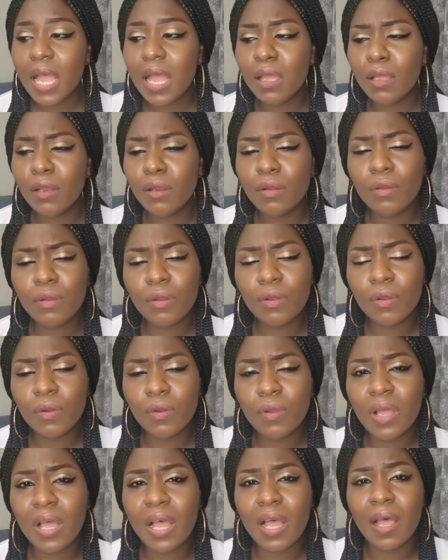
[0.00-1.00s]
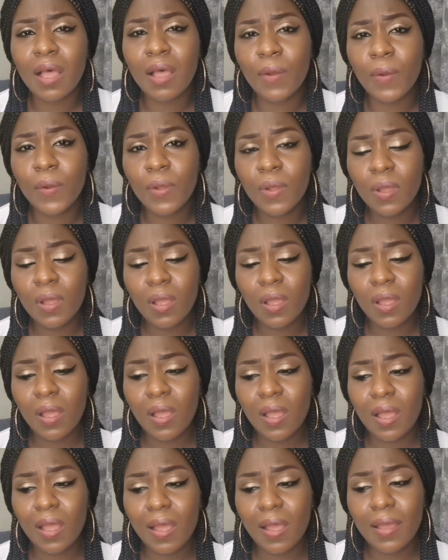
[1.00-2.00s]
I don't know how
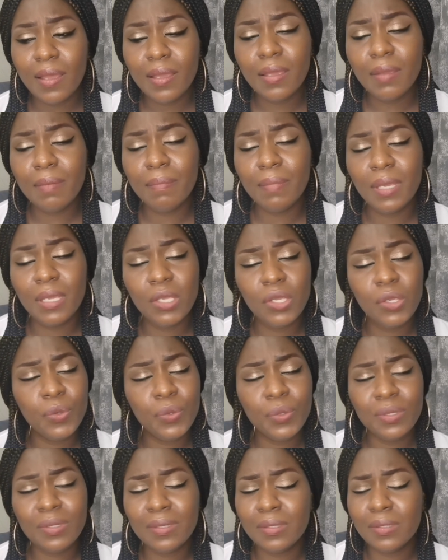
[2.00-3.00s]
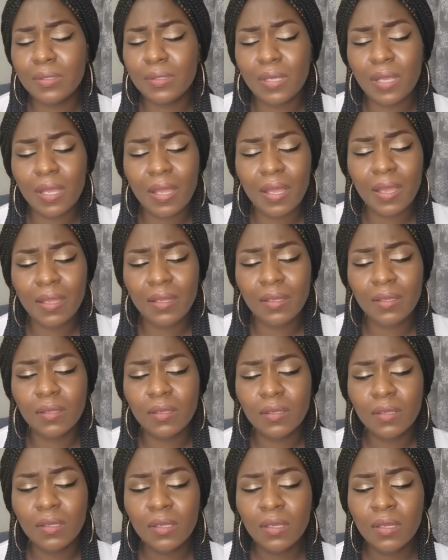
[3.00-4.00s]
I can make you understand
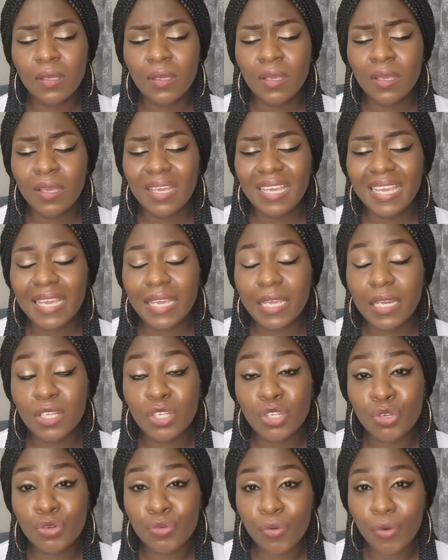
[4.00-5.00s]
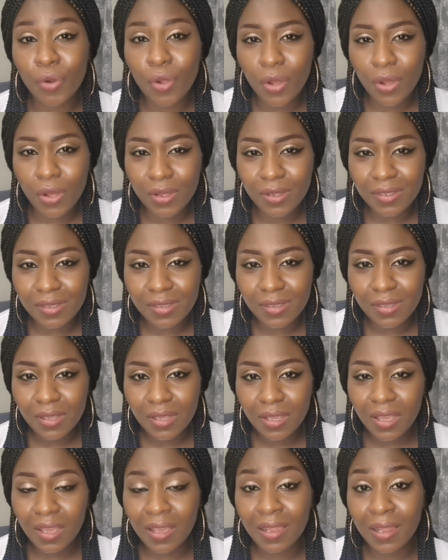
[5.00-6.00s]
it is wrong
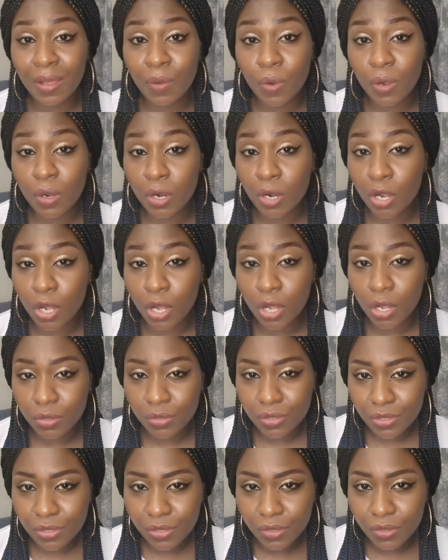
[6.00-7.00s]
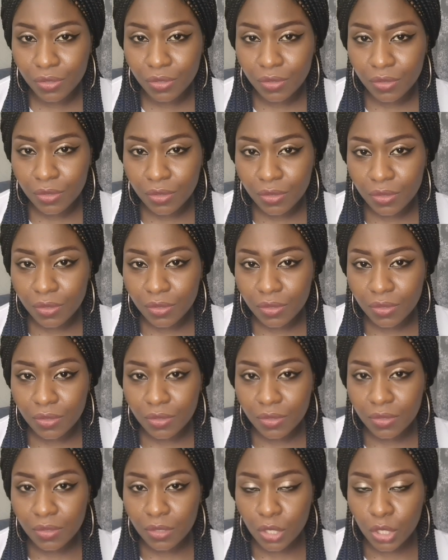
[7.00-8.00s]
in our culture
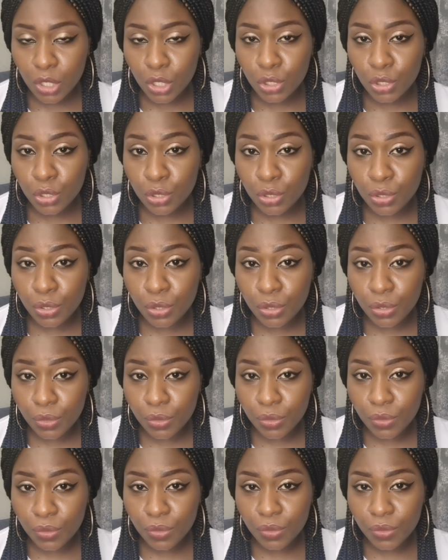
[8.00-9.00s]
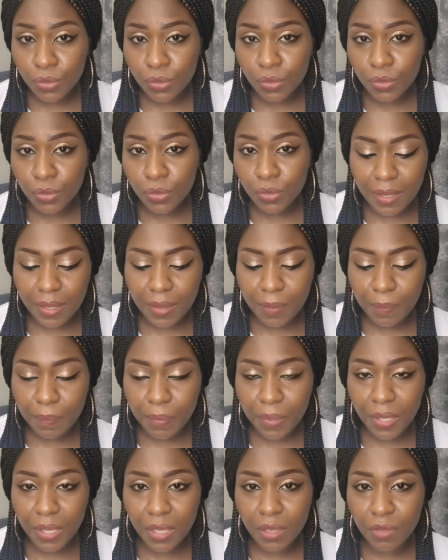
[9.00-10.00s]
to
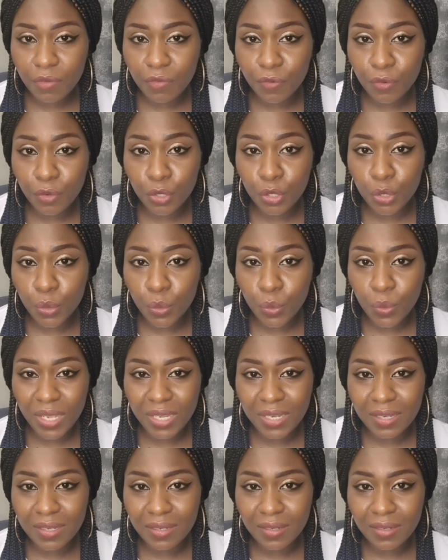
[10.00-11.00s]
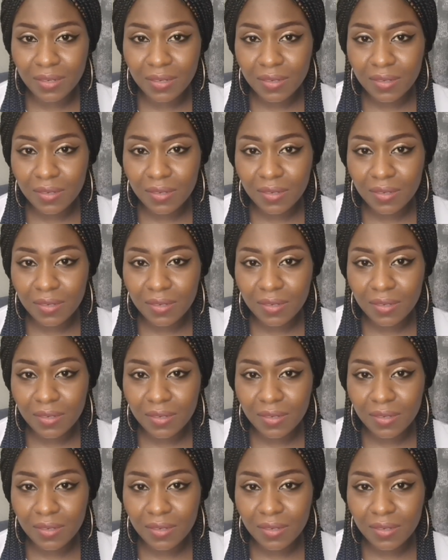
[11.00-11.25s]
pay for your wedding.